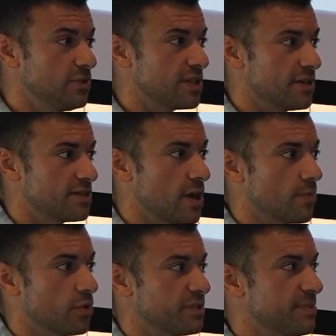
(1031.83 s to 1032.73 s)
who's going to
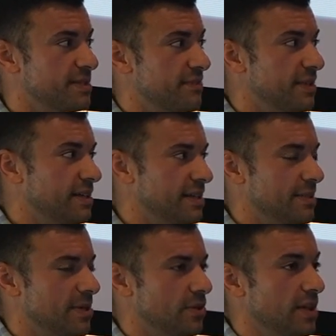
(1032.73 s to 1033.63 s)
talk more specifically
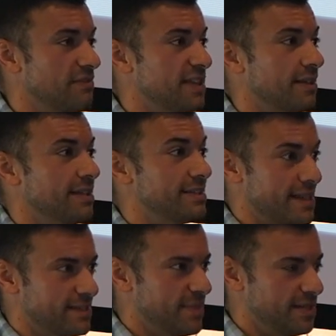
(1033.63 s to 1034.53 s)
about life cycle
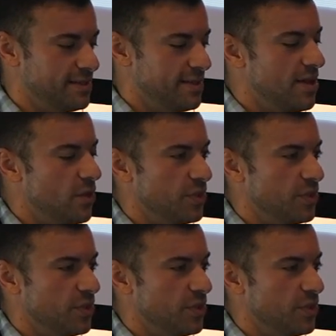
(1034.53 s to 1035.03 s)
assessment,